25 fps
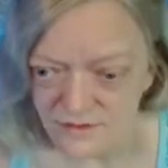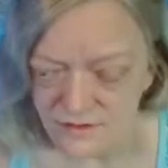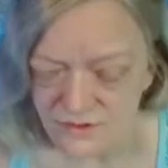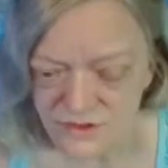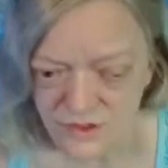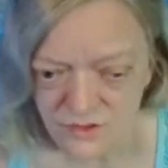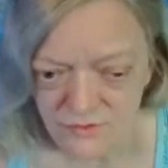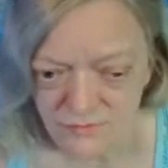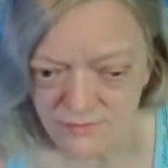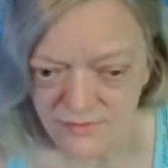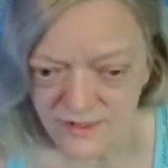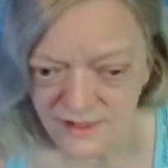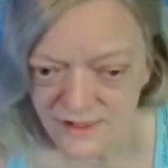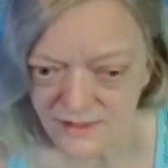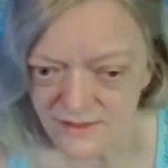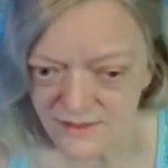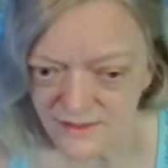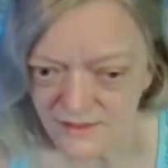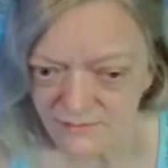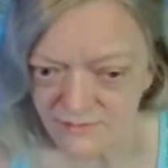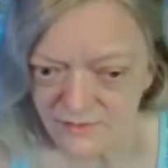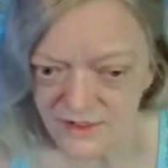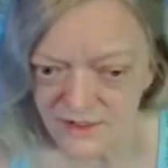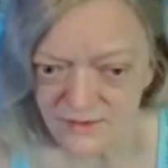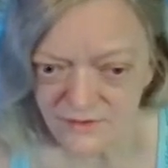don't make
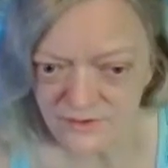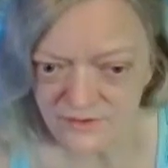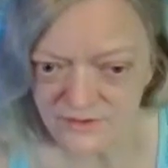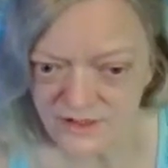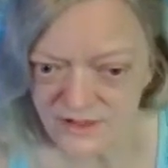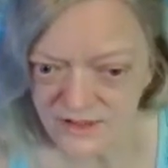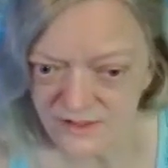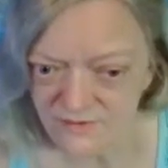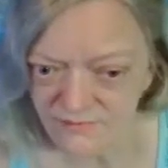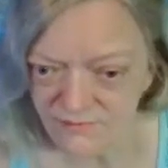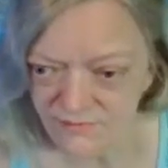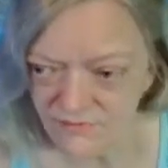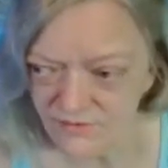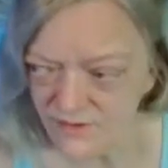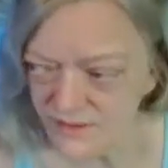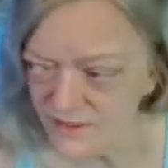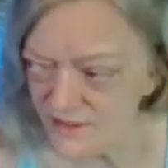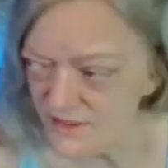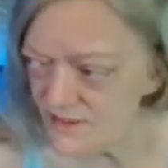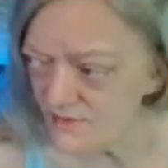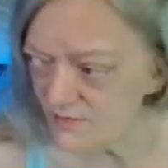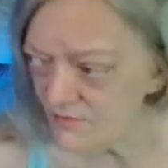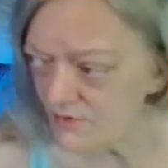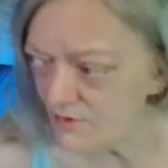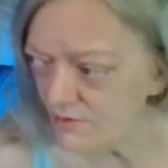them guilty for
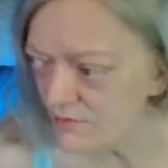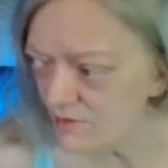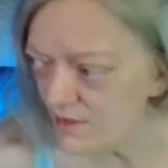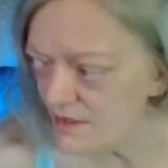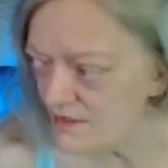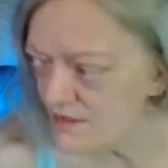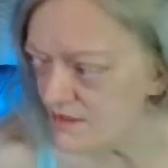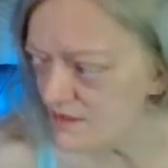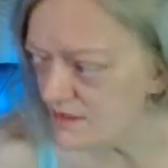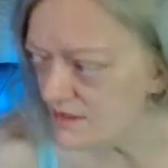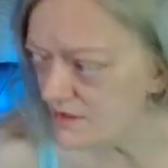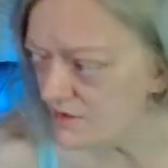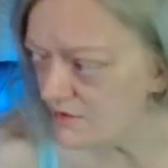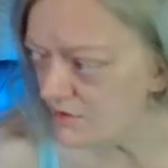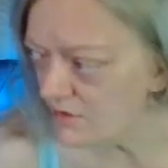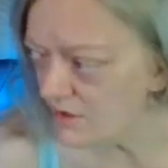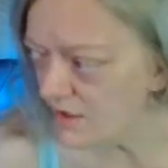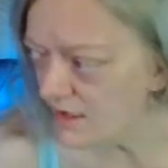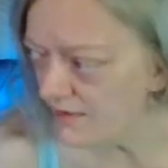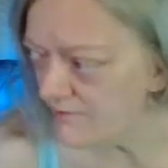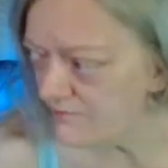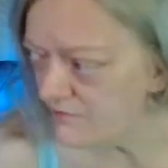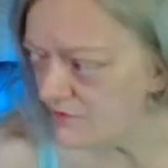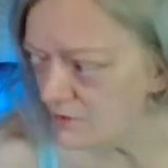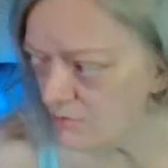this for the rest of their life.